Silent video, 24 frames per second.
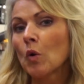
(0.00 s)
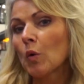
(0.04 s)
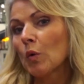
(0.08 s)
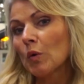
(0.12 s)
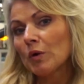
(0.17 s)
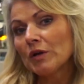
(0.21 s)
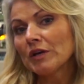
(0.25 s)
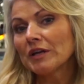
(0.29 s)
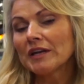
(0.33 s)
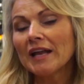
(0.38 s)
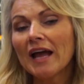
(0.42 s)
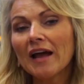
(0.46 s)

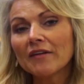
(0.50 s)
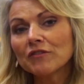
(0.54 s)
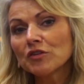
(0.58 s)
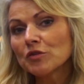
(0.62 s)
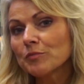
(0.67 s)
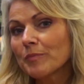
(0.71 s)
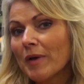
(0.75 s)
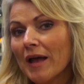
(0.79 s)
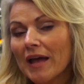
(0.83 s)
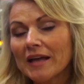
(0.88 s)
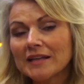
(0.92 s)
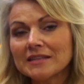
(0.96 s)
or you can have your
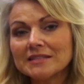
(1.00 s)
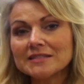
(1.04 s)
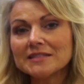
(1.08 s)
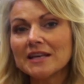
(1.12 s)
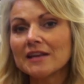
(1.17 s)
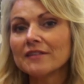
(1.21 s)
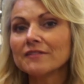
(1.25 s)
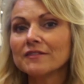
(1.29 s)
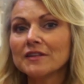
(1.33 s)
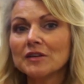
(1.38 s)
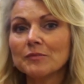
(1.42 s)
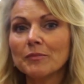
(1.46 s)
pet
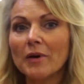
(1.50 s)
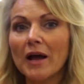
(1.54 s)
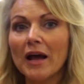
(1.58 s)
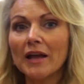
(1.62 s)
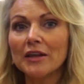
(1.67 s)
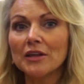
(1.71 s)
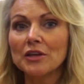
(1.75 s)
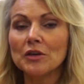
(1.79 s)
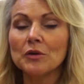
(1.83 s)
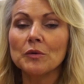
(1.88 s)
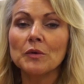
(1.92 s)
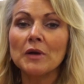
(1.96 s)
safely by
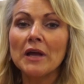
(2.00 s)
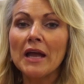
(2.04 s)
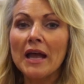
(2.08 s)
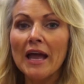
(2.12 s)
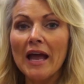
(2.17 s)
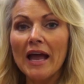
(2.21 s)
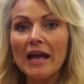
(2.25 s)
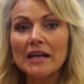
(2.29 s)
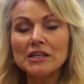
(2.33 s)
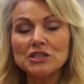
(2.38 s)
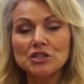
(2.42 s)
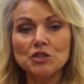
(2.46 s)
you
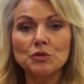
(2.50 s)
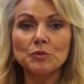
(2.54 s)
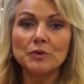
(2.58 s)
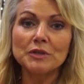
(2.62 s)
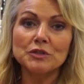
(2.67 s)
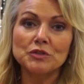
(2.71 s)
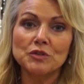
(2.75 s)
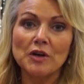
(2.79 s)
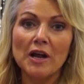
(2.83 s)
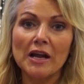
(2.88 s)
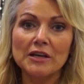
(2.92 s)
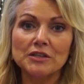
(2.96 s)
as you
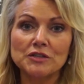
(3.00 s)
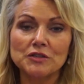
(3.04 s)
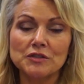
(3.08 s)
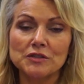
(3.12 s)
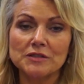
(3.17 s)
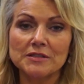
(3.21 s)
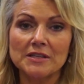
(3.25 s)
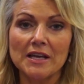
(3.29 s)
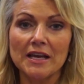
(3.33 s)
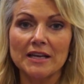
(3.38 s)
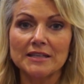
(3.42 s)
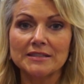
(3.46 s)
retract your
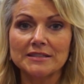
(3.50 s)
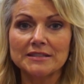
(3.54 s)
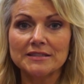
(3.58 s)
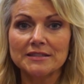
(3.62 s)
slides.